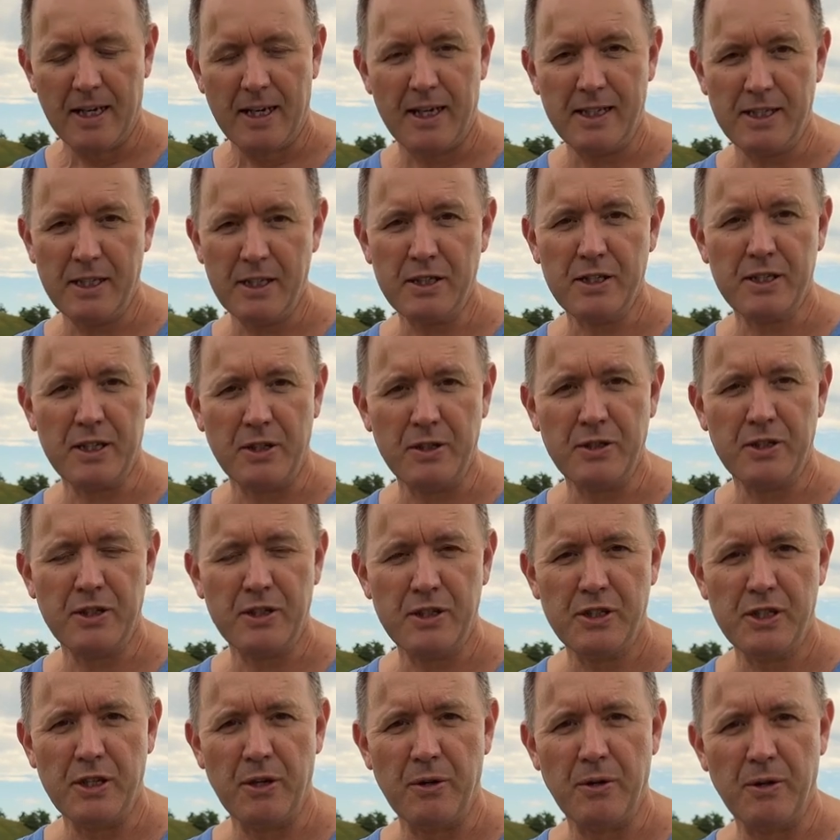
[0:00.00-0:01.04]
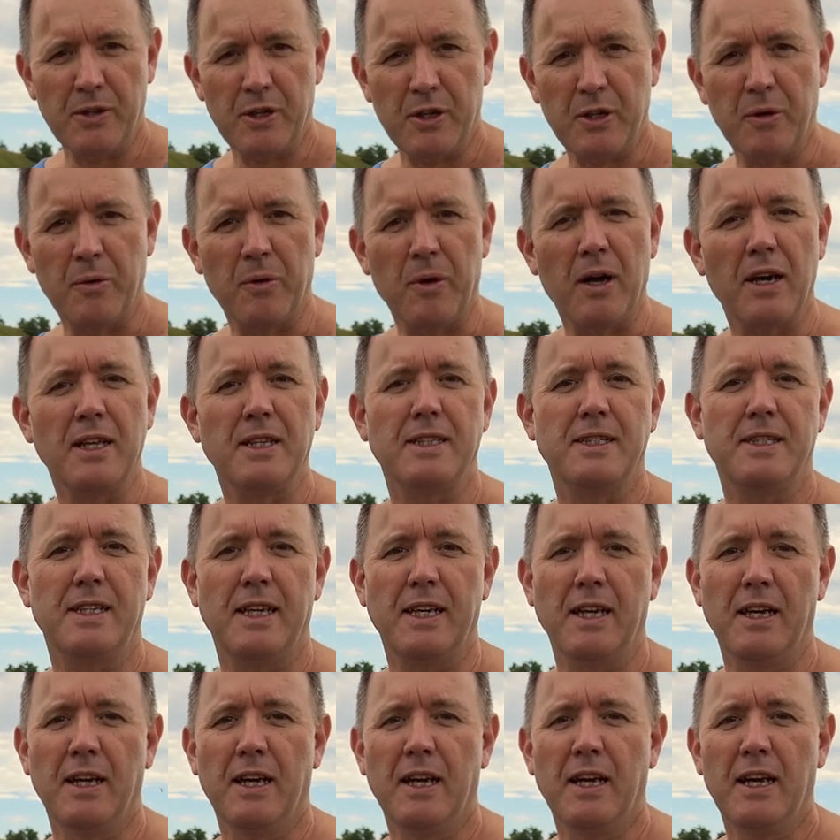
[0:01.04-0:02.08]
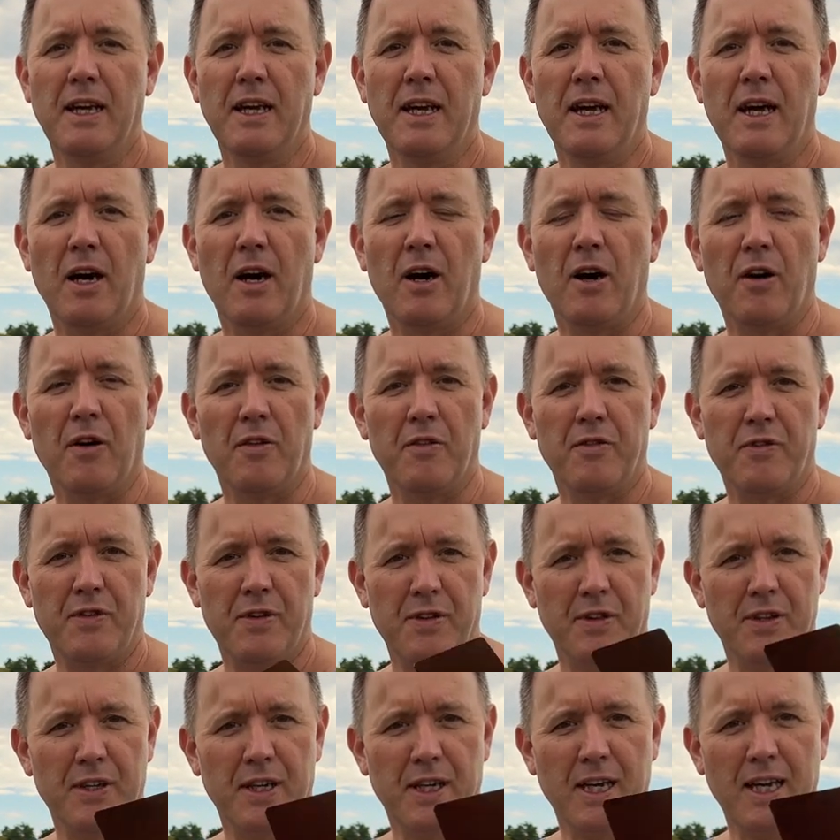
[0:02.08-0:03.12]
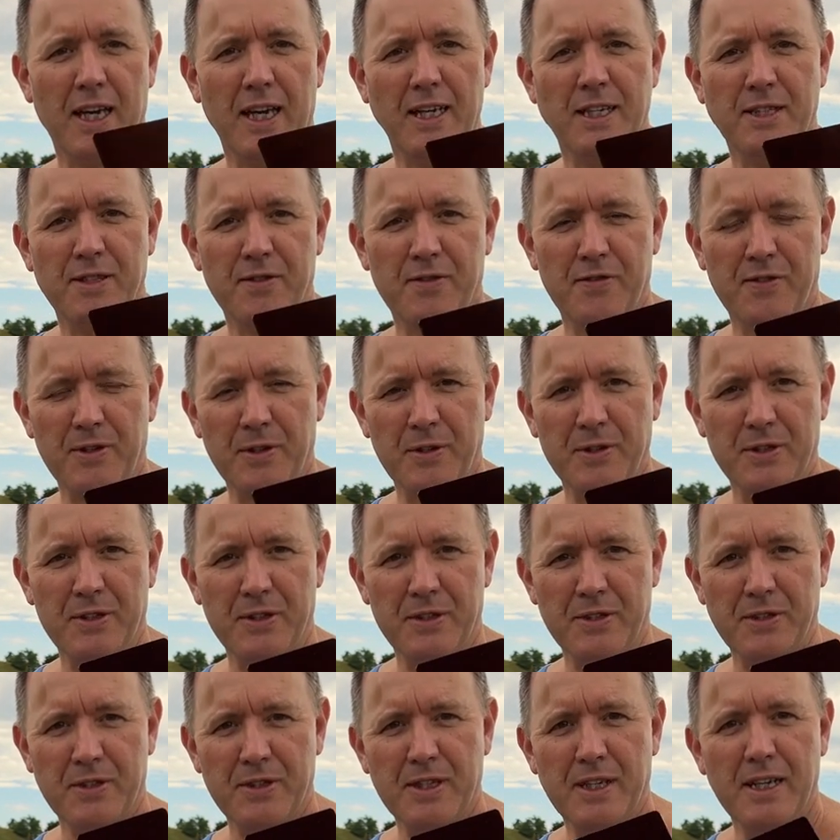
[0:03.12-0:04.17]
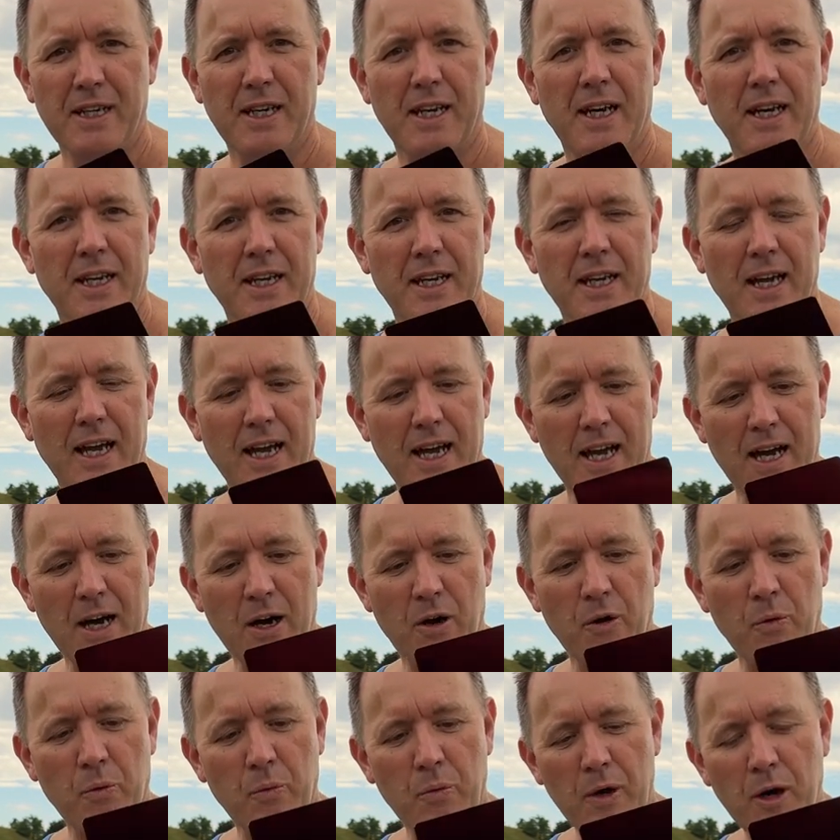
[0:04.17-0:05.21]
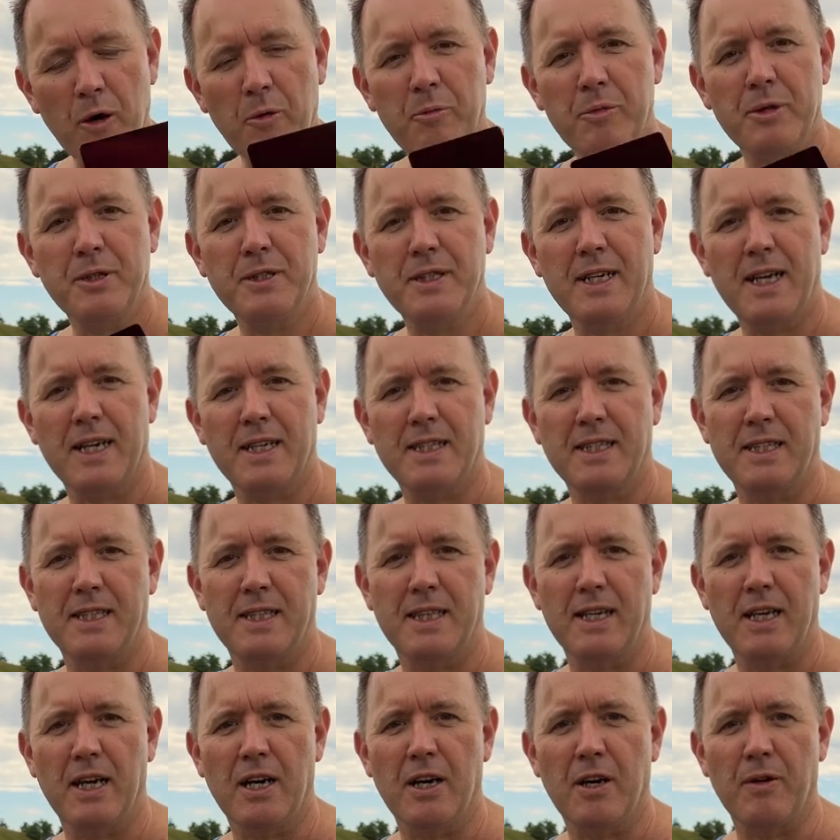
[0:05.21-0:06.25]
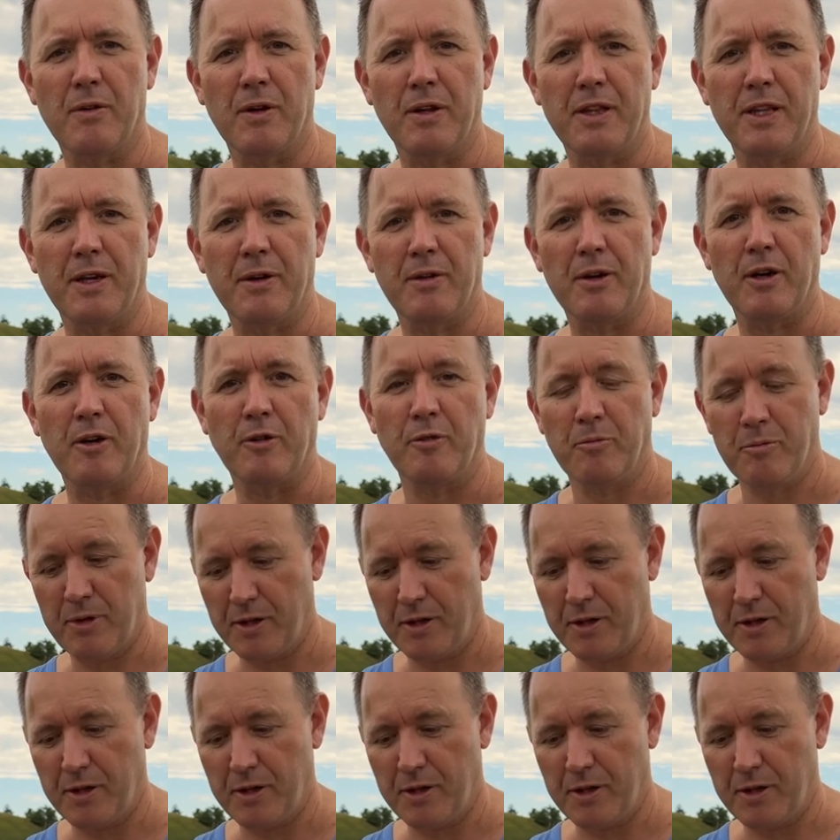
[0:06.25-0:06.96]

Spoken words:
it just goes to show you the quality of the Kase filters and how well protected they are on their own.